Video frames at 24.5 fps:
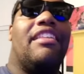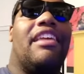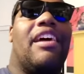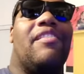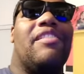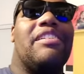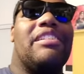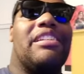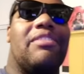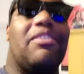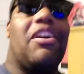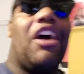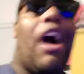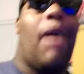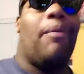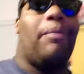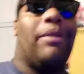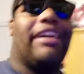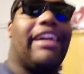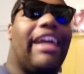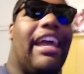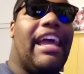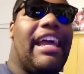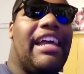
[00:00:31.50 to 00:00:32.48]
there were some
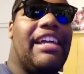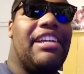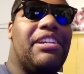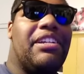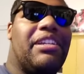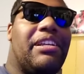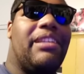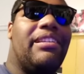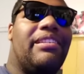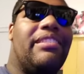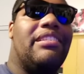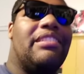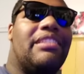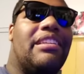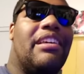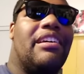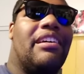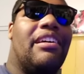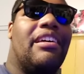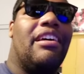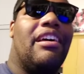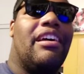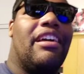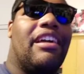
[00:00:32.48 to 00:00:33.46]
complications
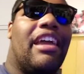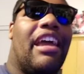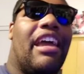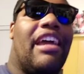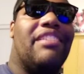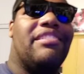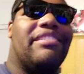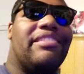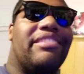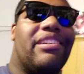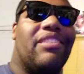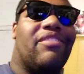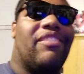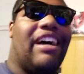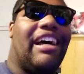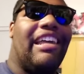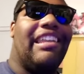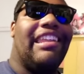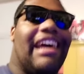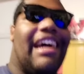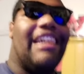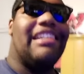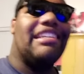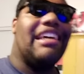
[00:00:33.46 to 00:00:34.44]
complications
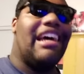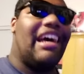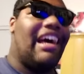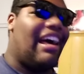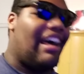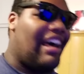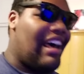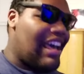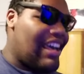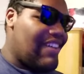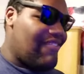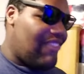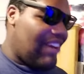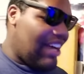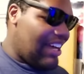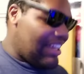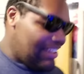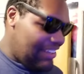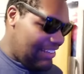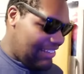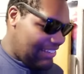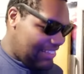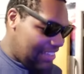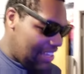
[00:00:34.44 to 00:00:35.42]
around that time,
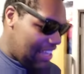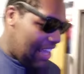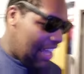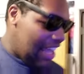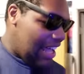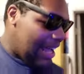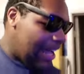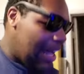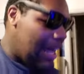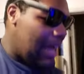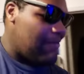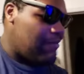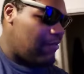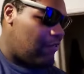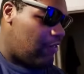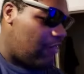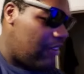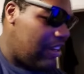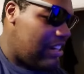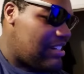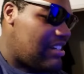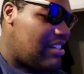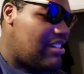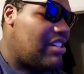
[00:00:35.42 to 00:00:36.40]
but I'm
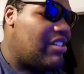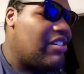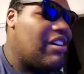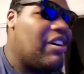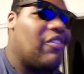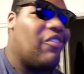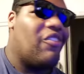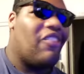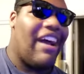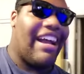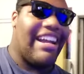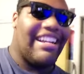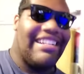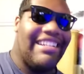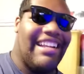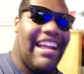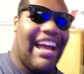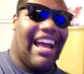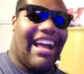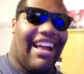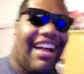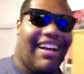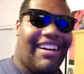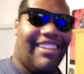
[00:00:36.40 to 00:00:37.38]
free to do it right
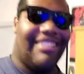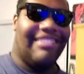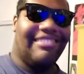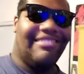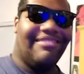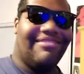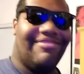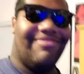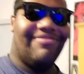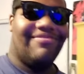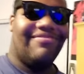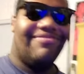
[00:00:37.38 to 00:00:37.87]
now.